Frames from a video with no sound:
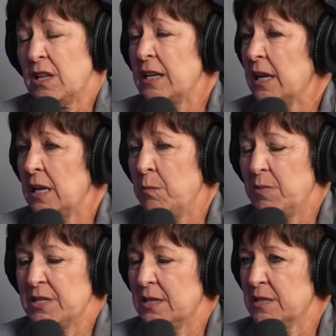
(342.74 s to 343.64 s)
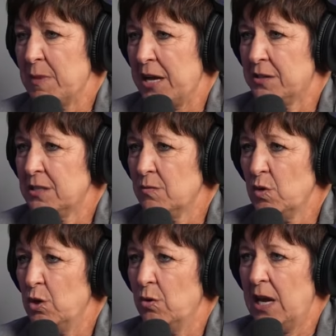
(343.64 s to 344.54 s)
like any business model.
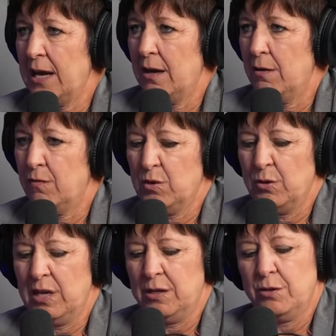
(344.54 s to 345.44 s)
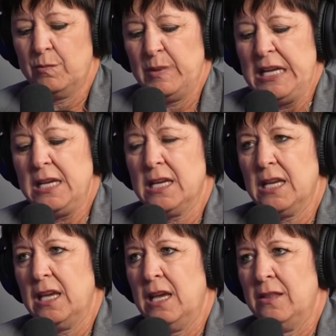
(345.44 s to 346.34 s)
You hit your
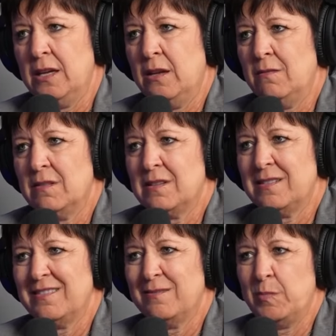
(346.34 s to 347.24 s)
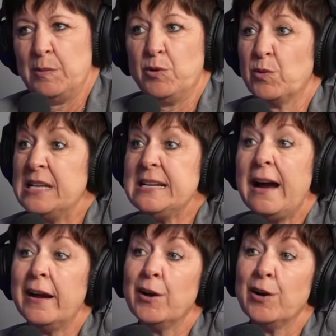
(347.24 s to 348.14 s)
peak, and then people
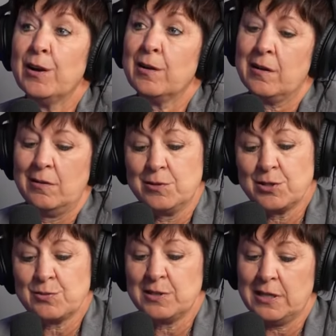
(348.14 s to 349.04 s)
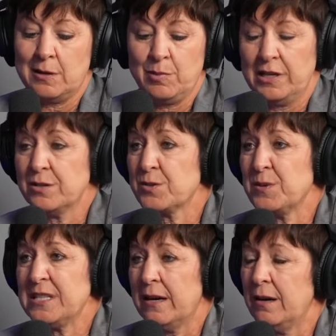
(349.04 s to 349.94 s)
retire, coaches retire, players
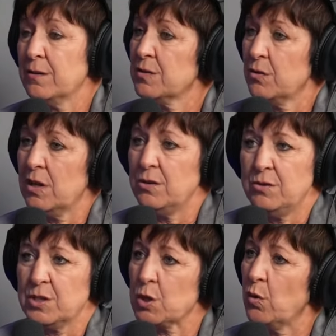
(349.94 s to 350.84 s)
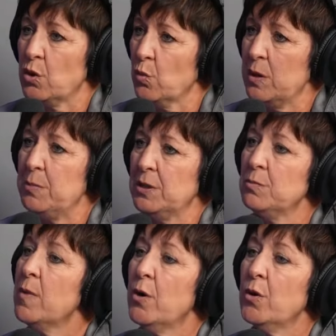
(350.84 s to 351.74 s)
retire. So then you just go into
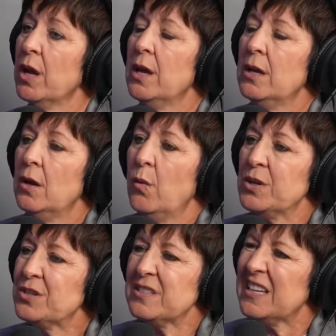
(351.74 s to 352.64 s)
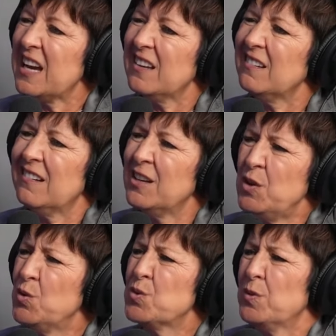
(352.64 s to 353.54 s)
rebuild mode, which is not
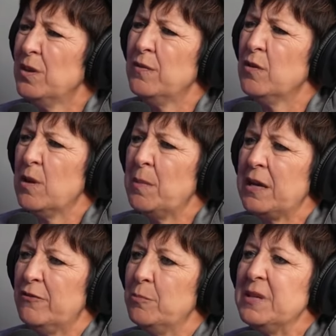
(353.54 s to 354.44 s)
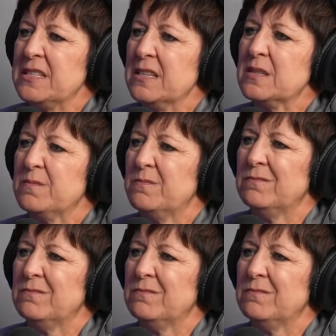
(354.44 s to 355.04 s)
unusual if you come out of a business,